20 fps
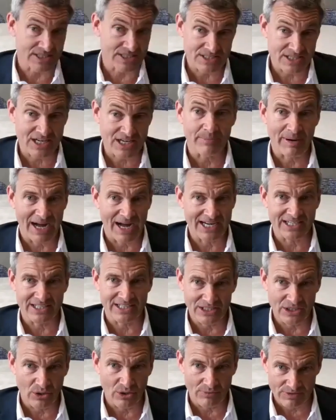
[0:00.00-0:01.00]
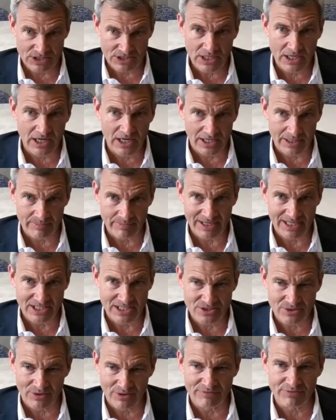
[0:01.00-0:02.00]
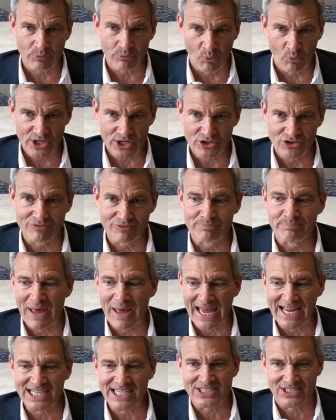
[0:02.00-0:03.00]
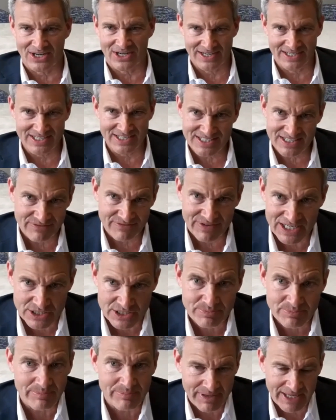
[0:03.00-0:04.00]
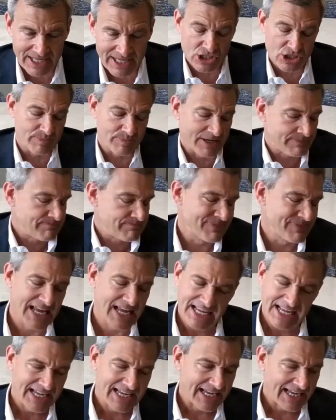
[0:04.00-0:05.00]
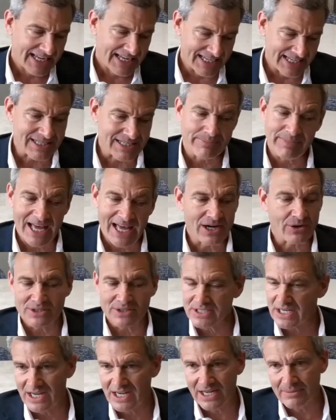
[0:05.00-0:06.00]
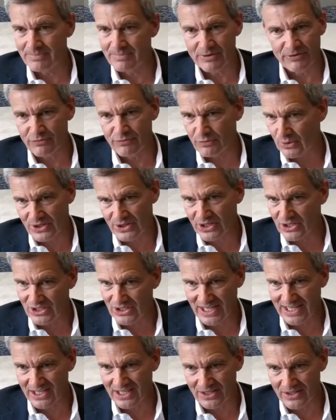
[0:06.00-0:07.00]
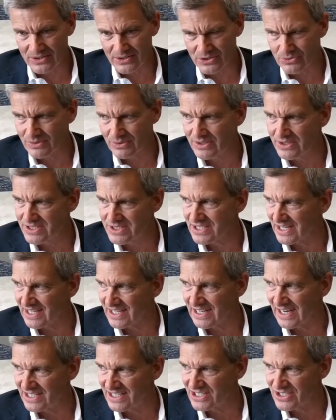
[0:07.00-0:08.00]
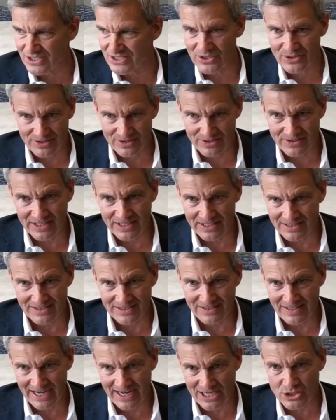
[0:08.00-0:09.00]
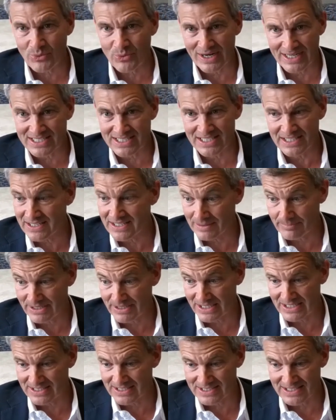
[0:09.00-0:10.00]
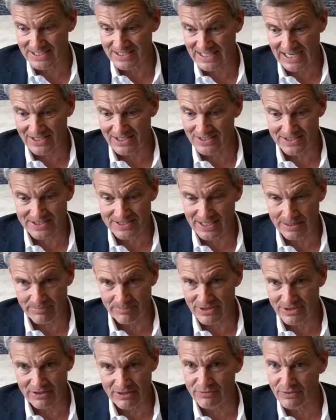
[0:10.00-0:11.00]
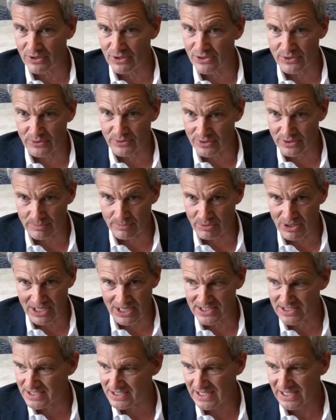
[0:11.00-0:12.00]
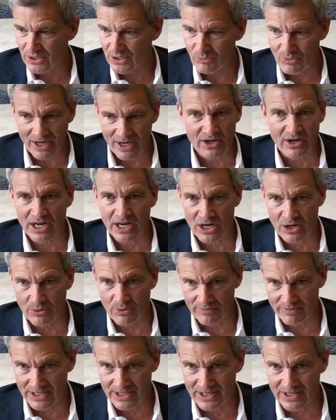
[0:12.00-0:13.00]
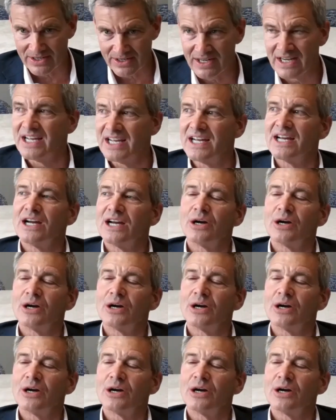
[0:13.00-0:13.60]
because it's a commodity over time. And so if what you banked on is investment management, it's a matter of time before the client goes, wait a second, I just heard that XYZ company does exactly the same thing for a third of the price. Why don't I go over there?